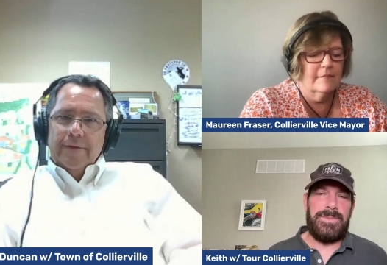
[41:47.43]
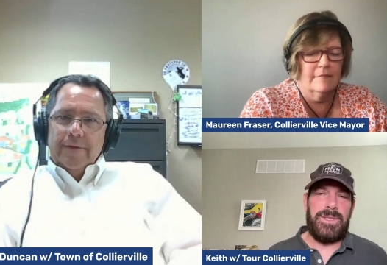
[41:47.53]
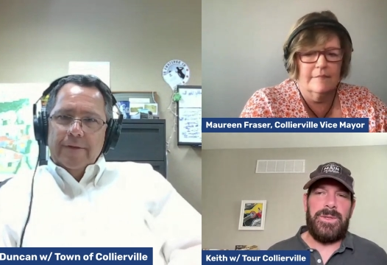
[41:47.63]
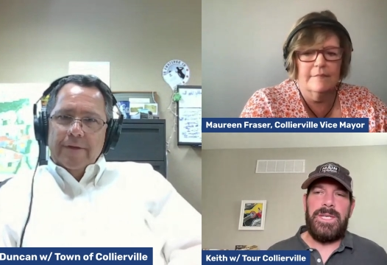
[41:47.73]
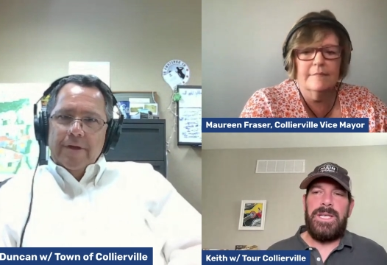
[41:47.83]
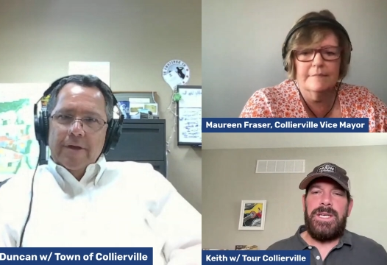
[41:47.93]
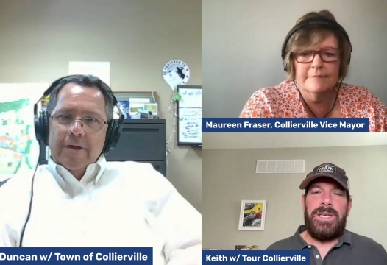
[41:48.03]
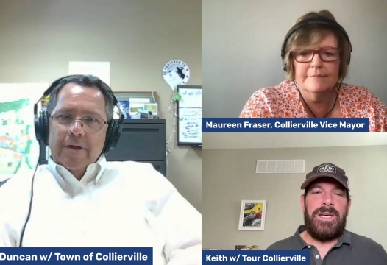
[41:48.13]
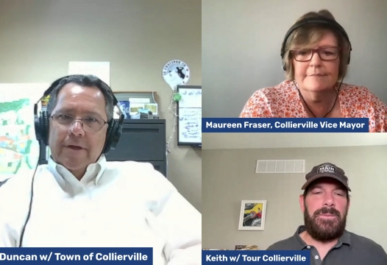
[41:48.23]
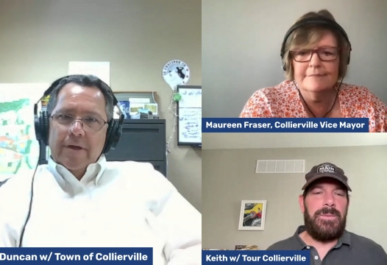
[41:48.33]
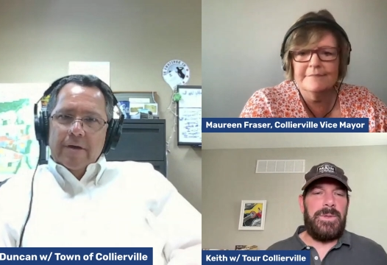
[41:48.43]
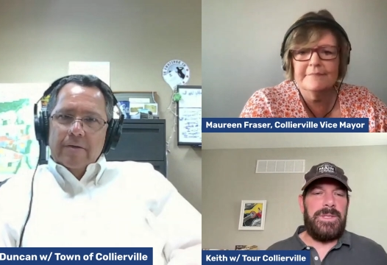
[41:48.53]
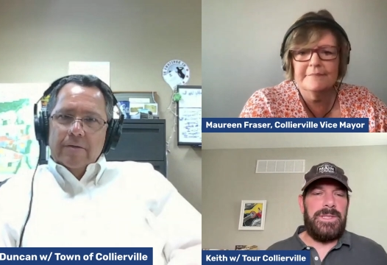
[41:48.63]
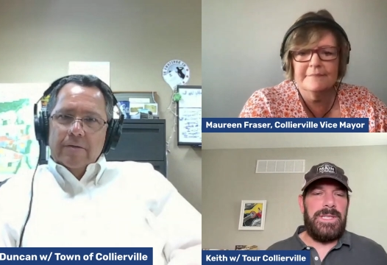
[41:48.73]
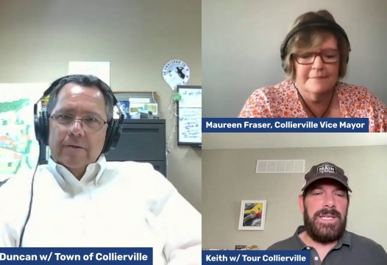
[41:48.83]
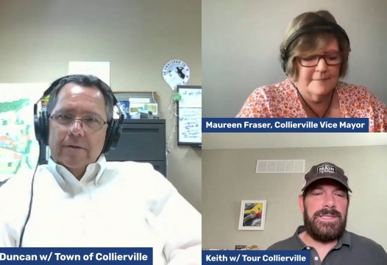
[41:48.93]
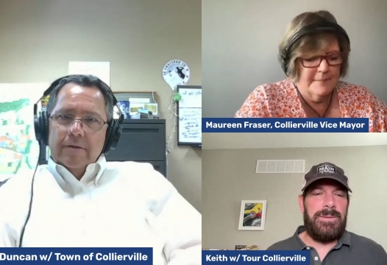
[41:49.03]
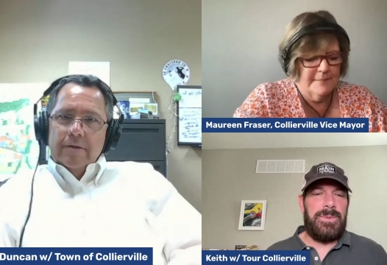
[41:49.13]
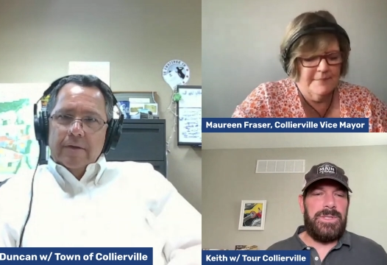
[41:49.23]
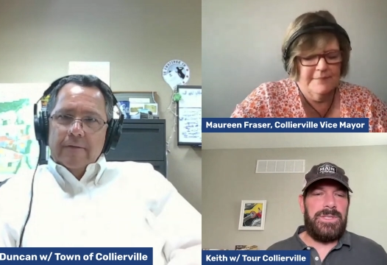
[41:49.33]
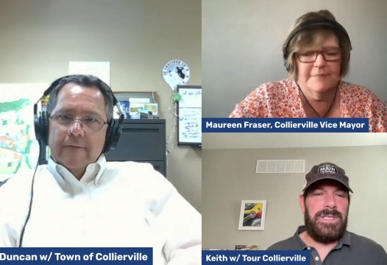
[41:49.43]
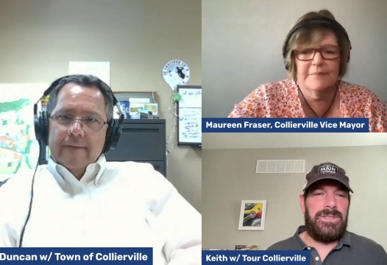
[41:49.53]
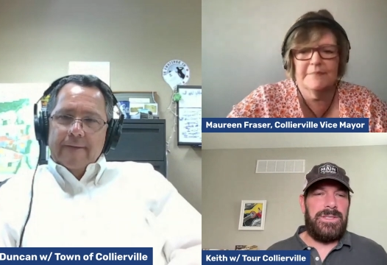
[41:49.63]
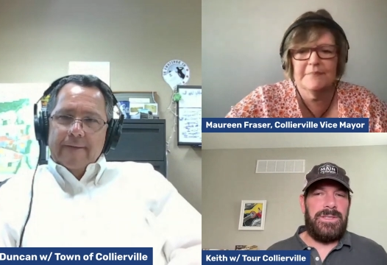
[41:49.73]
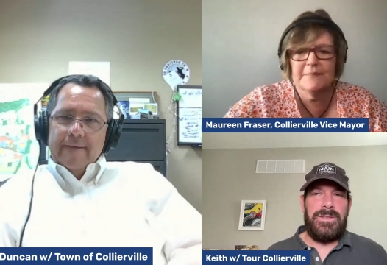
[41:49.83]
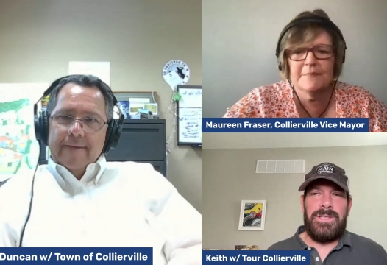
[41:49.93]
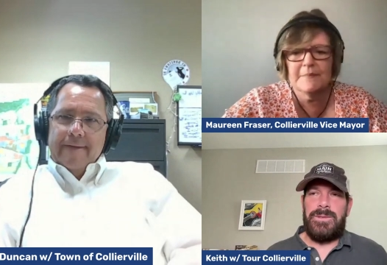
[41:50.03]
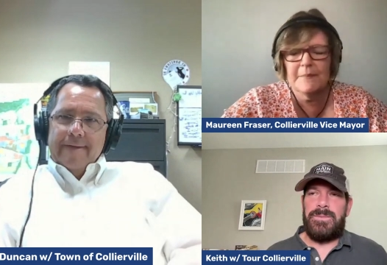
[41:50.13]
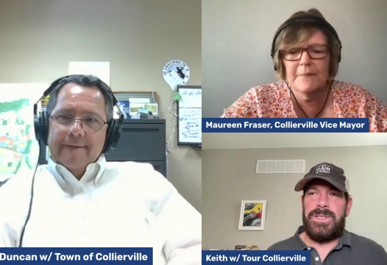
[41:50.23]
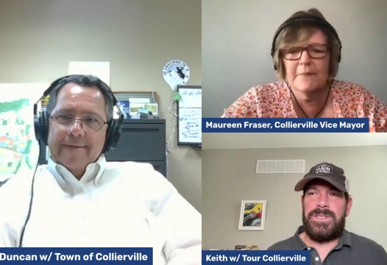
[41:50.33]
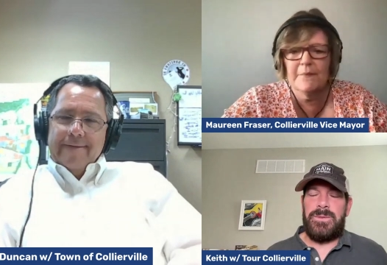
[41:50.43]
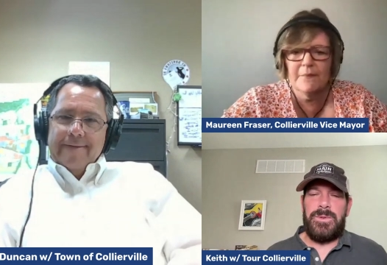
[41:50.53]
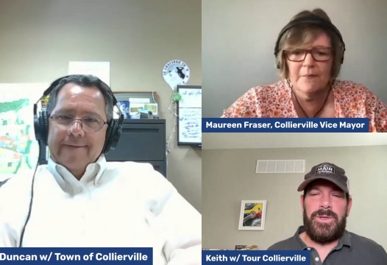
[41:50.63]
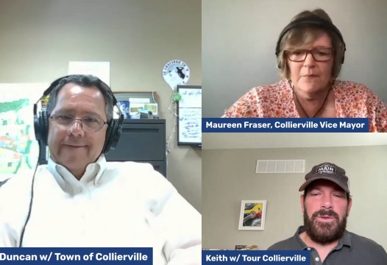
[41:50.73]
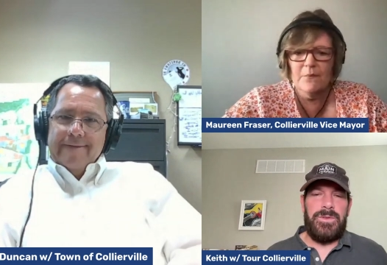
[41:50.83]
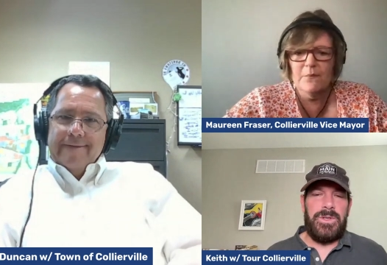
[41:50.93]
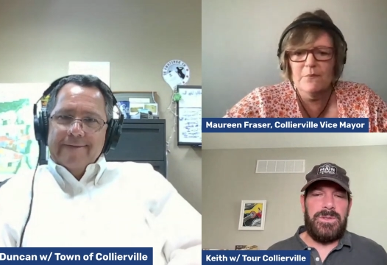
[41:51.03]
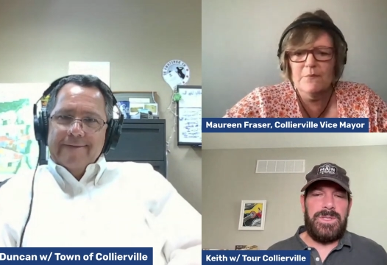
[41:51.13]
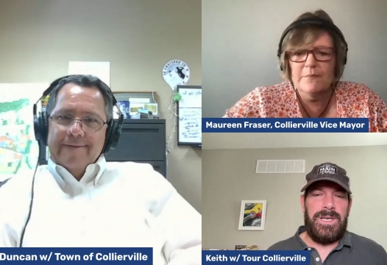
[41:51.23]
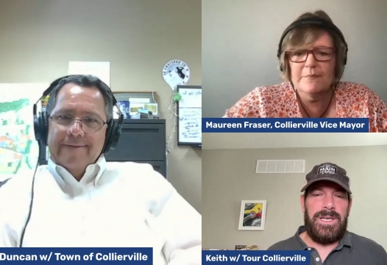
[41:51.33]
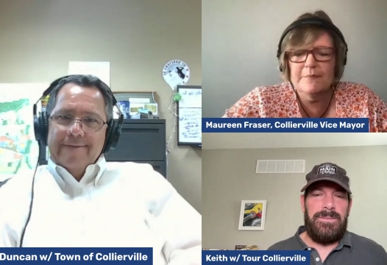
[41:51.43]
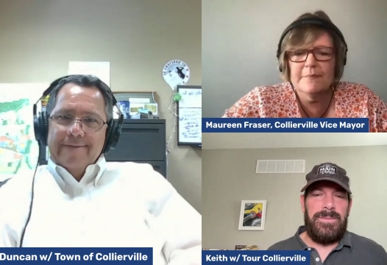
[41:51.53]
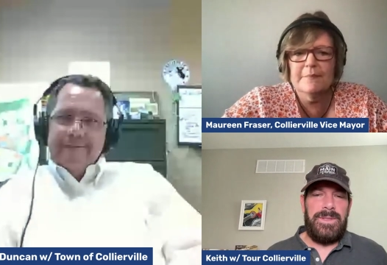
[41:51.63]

Speaker 1: So, um, guys, I appreciate you. Um, like I said, we're over on time.